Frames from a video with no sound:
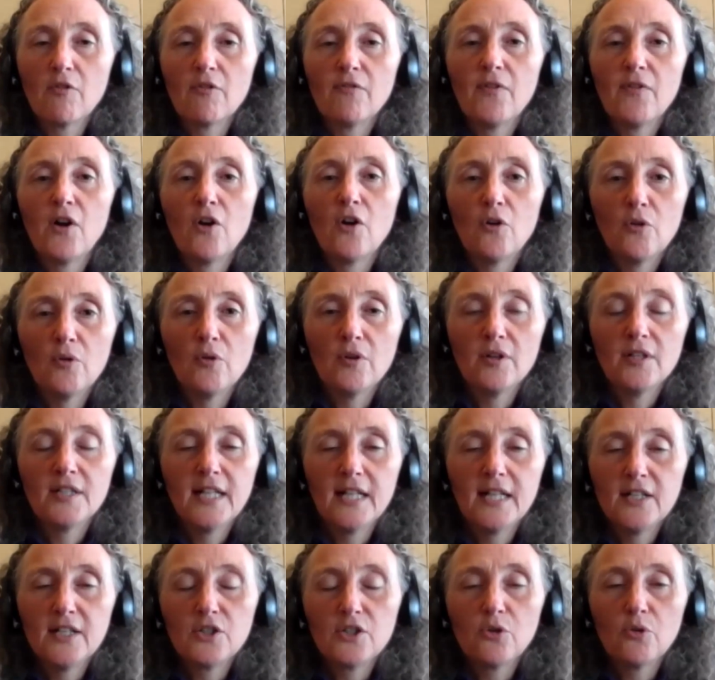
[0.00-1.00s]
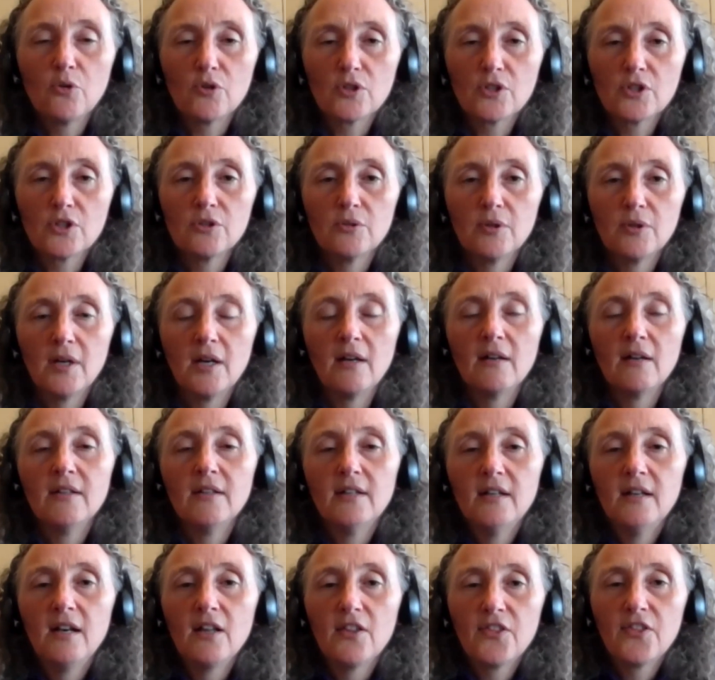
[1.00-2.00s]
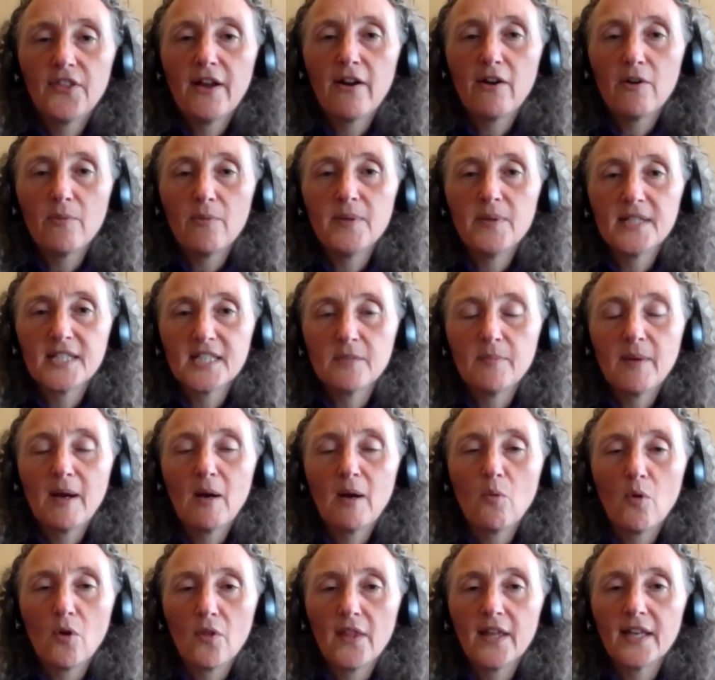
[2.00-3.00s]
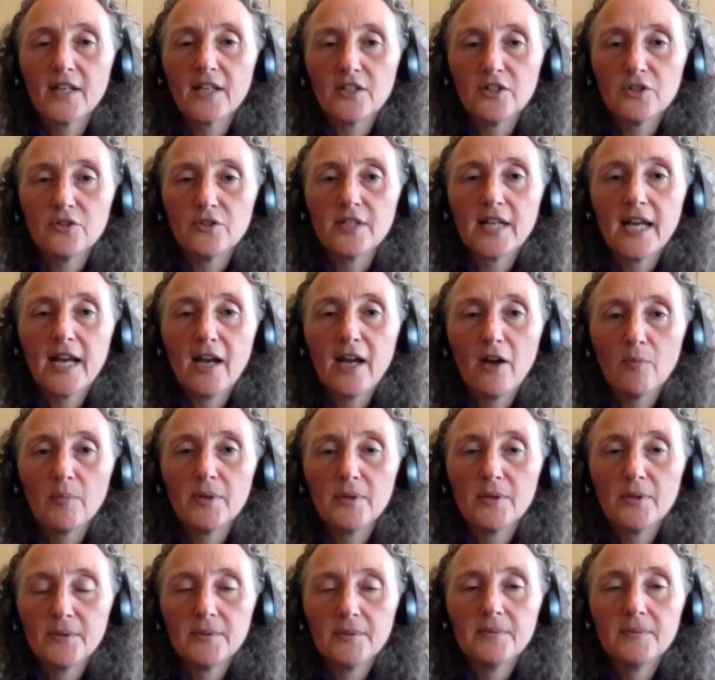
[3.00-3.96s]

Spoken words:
a referral and then talk to a therapist about what they can do to help.